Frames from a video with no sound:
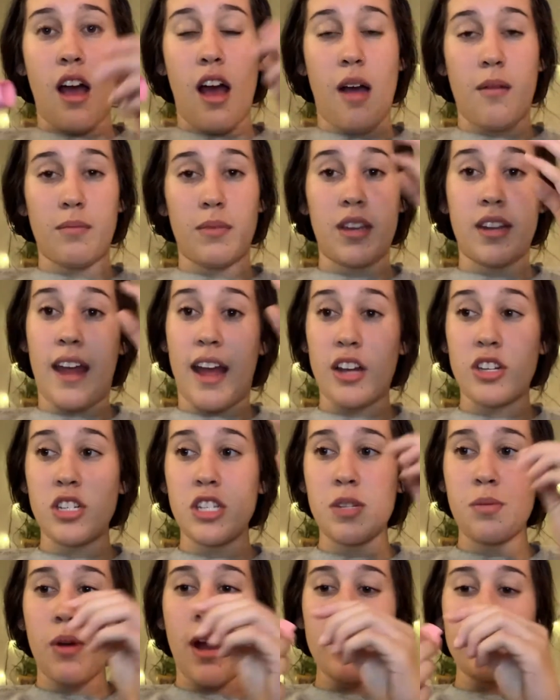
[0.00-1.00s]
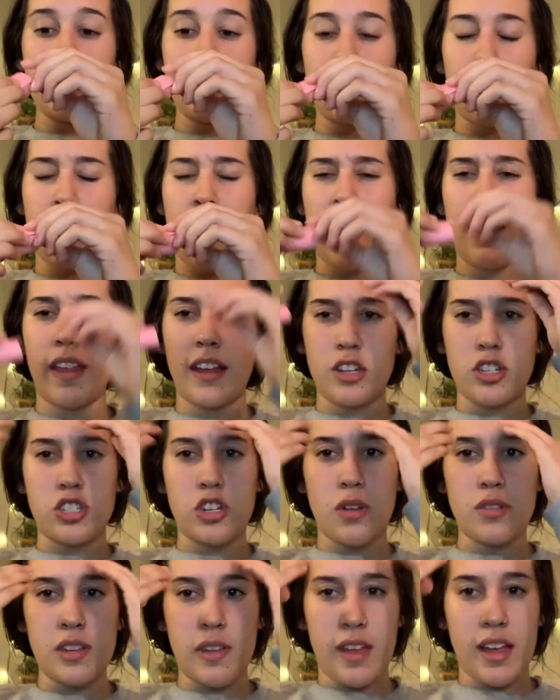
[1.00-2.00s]
connections process. So it kind of like
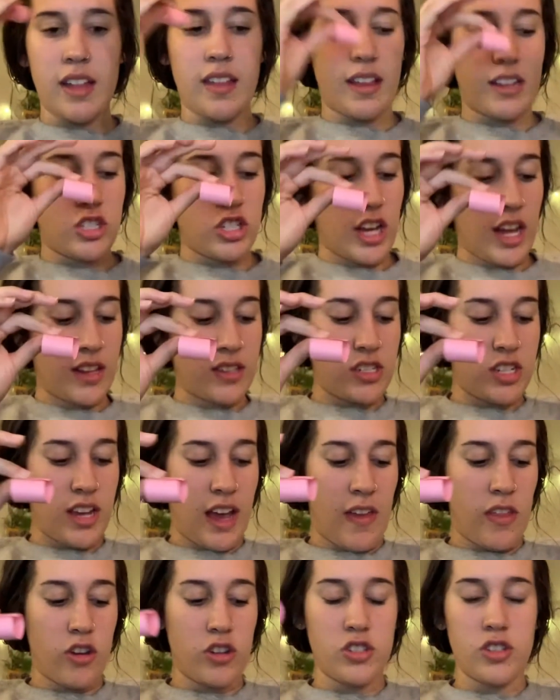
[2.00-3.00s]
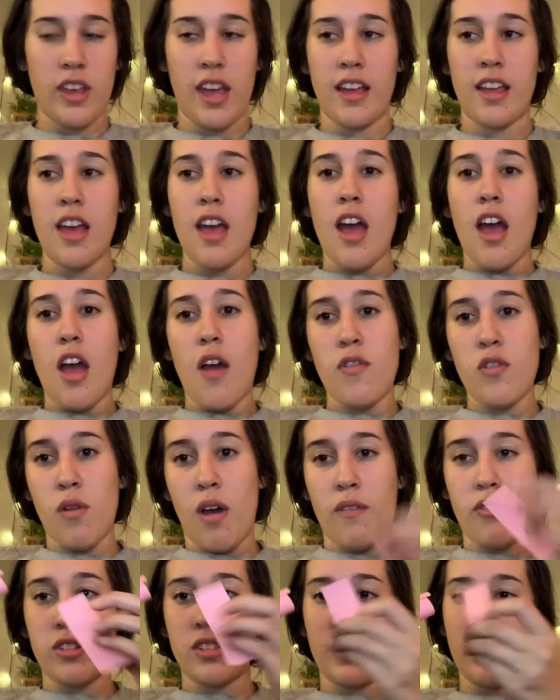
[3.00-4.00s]
shows how like it like chains together. So like if you
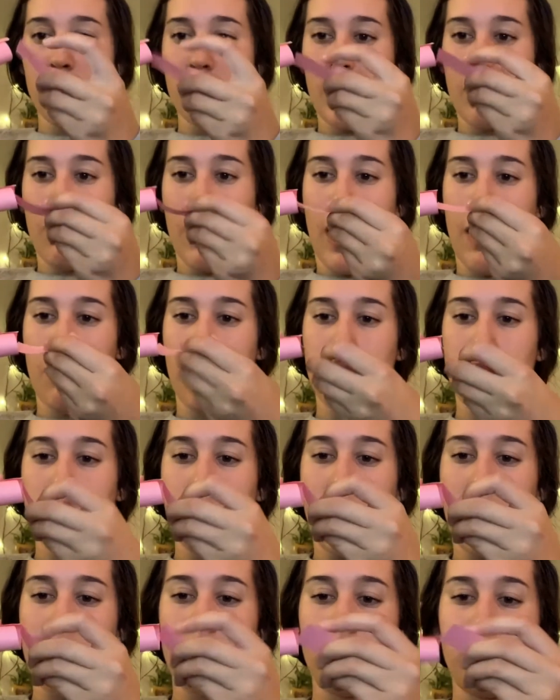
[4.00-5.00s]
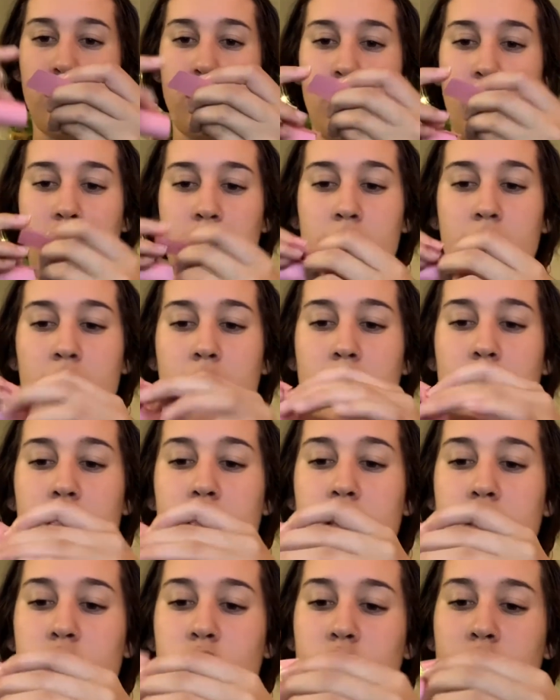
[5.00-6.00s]
ever seen those like paper chains, so like
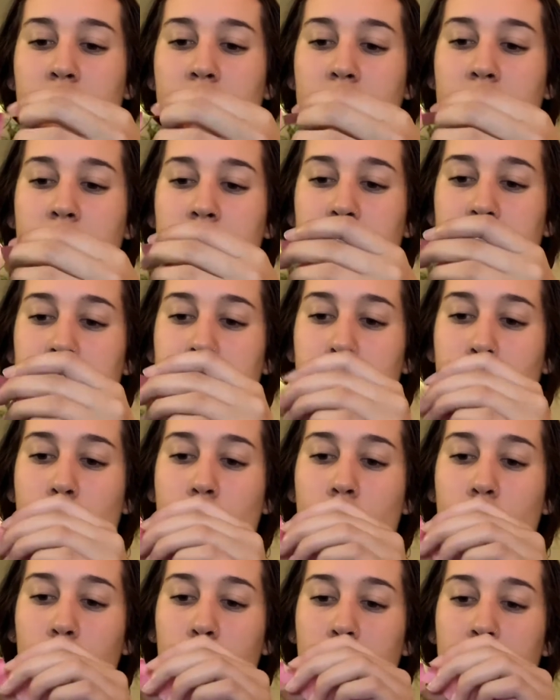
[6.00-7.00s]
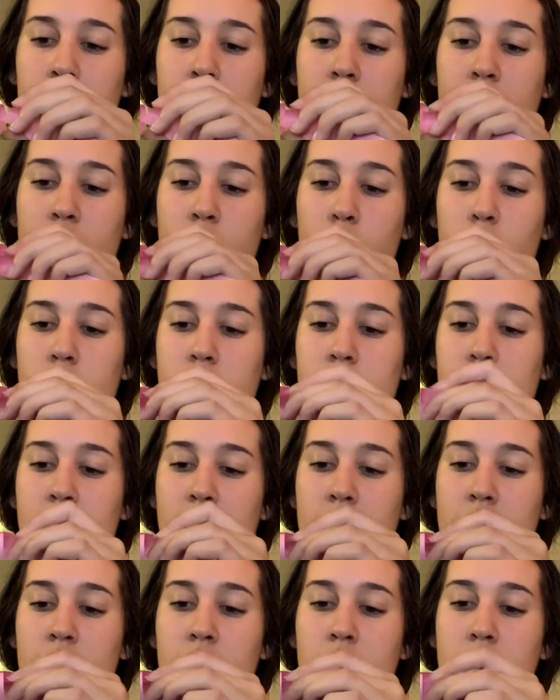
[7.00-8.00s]
these are cut kind of small, but like where
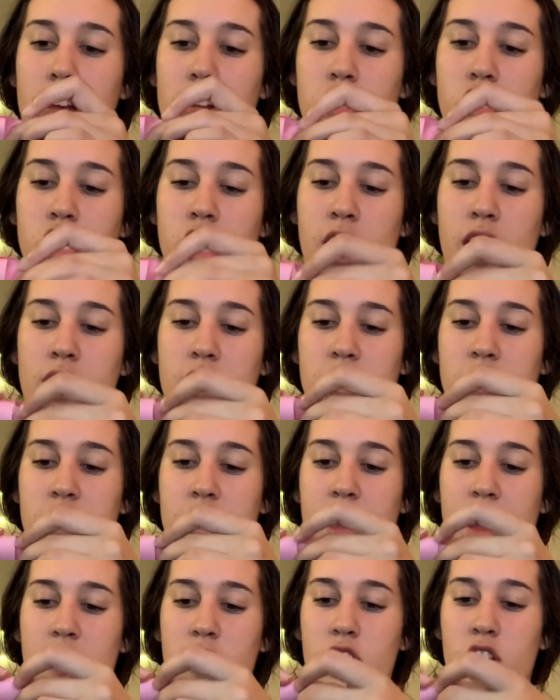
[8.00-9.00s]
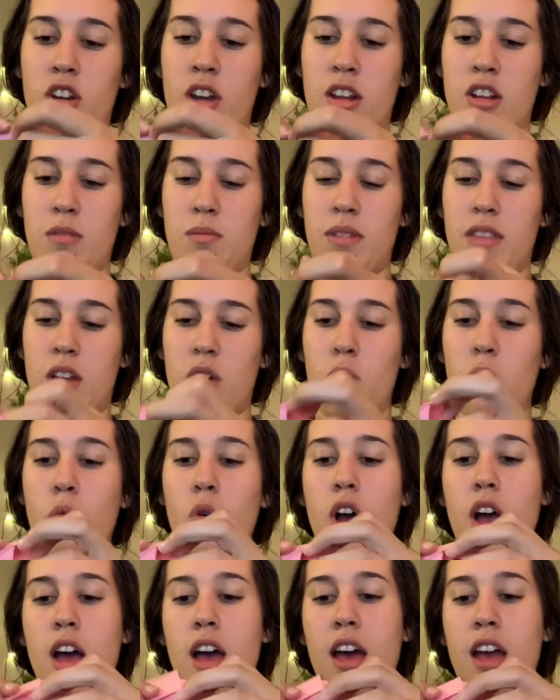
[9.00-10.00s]
they chain together, and it'd be like
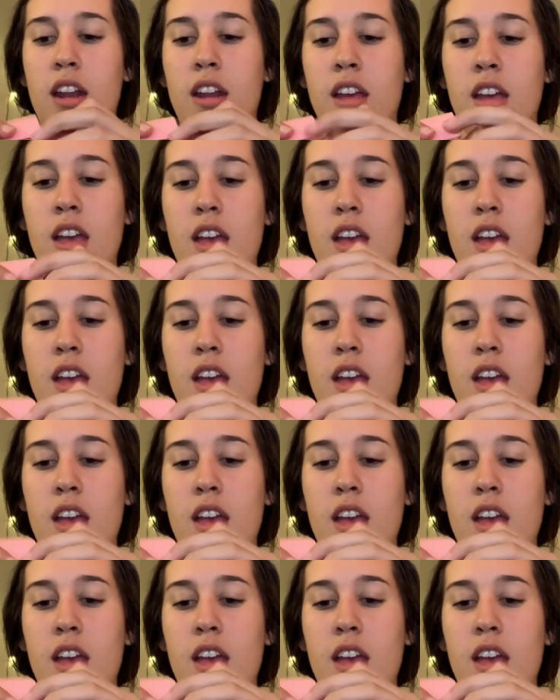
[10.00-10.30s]
one